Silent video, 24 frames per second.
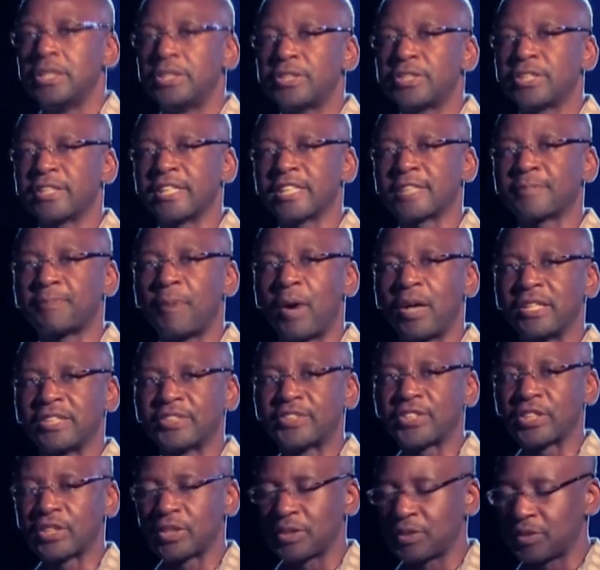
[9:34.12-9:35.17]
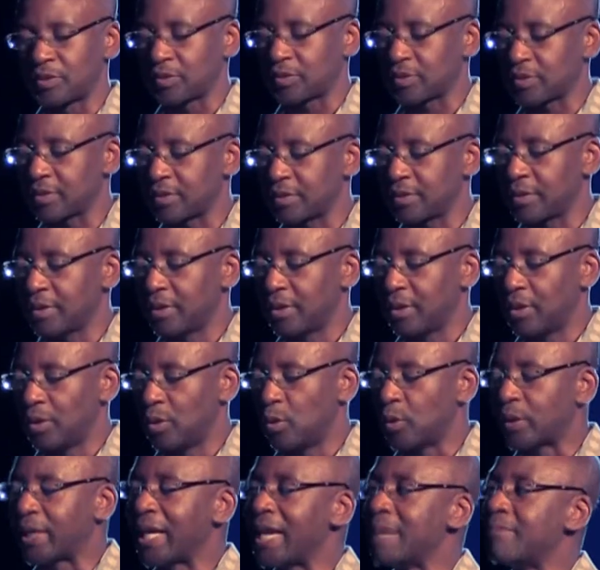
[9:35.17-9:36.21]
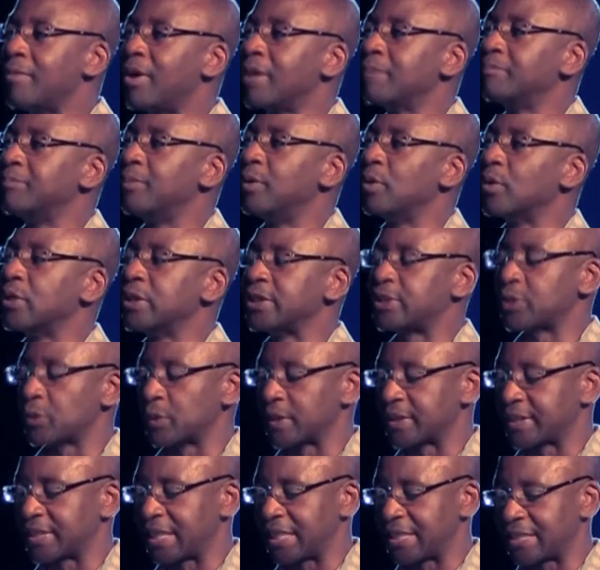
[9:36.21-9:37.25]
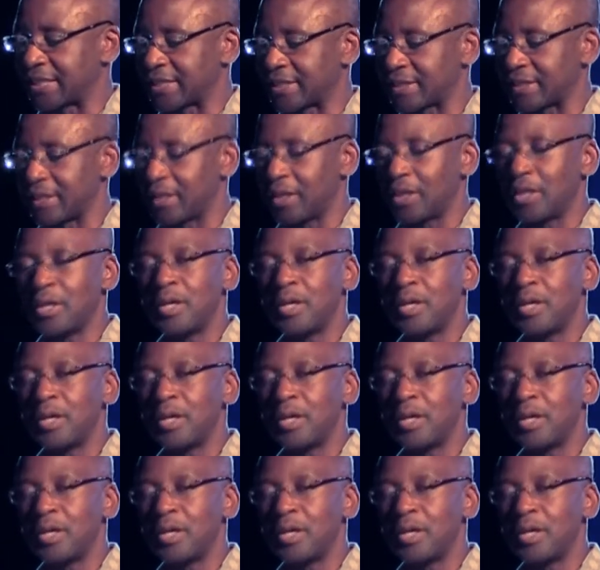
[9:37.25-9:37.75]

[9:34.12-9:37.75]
To the sponsors who came on board to assist